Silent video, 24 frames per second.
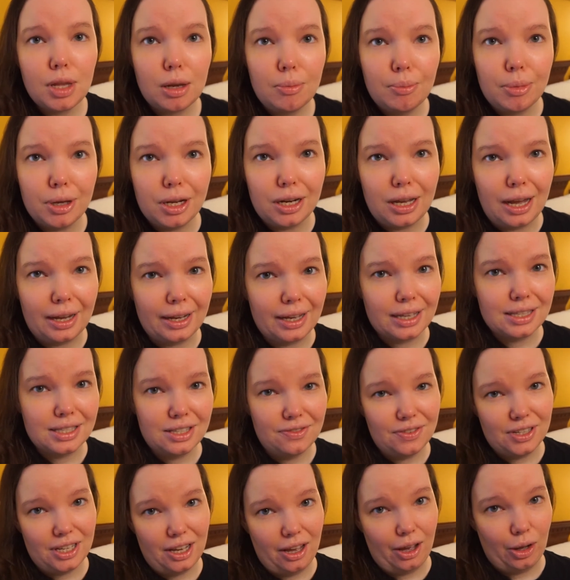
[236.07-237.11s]
but I guess
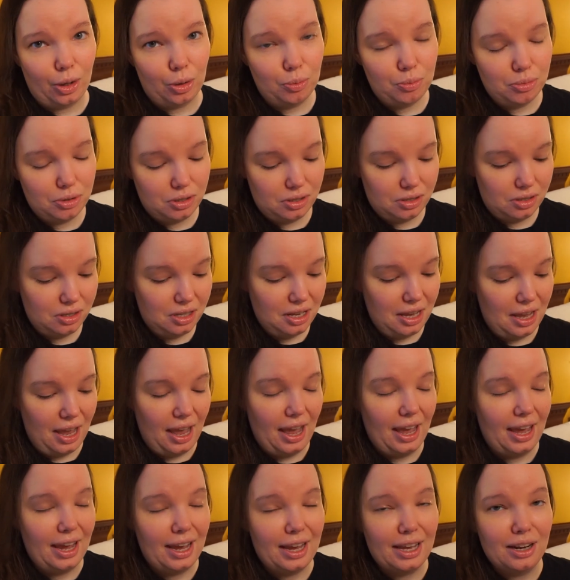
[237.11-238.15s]
if it helps
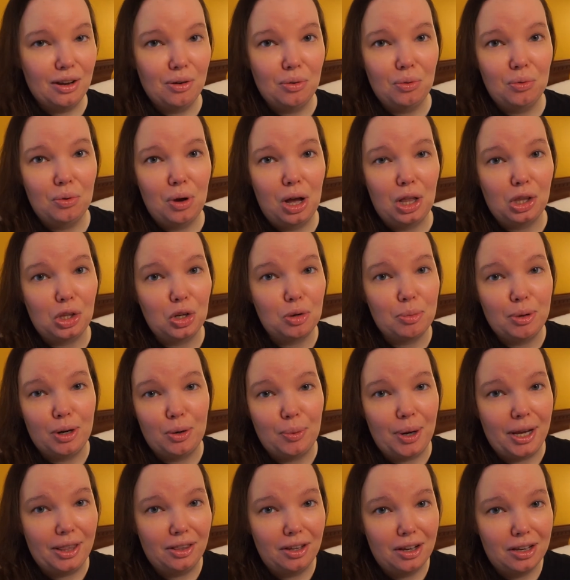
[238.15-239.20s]
aid a little bit of
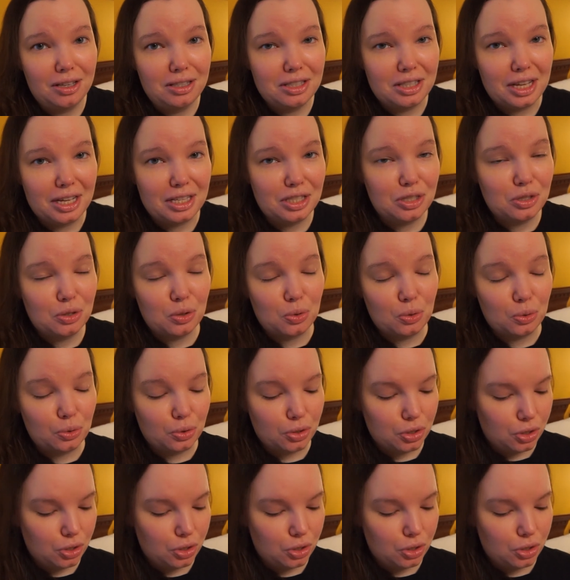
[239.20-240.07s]
weight loss, that's cool